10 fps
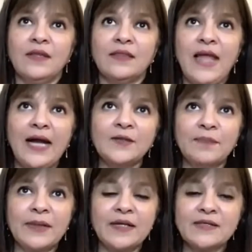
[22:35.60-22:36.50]
That
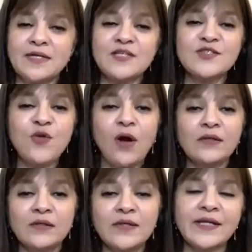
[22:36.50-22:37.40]
place is
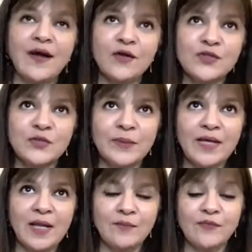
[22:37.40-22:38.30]
not turning out to be
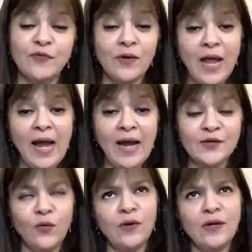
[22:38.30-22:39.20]
helpful at
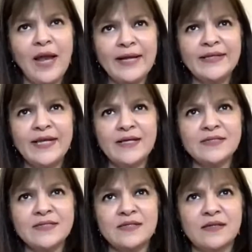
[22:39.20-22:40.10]
all. And
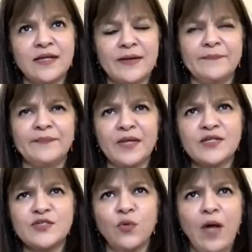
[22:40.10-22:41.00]
yesterday, it
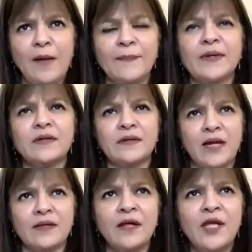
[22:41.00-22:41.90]
so happened
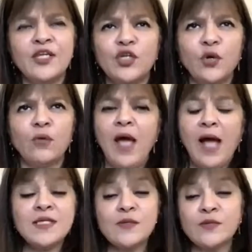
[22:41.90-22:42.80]
that,
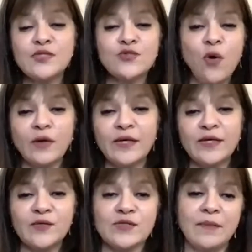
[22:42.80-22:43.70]
as I was talking
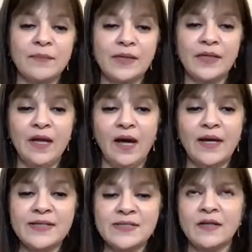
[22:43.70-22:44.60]
to somebody,
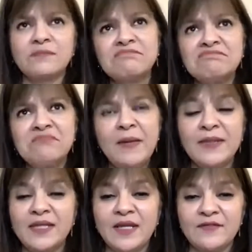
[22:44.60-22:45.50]
I said,
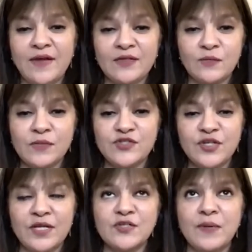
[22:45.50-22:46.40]
maybe the event will
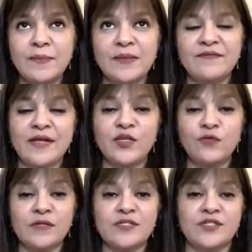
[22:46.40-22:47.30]
change, maybe the venue
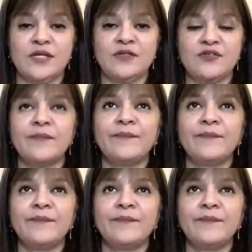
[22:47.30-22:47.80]
will change.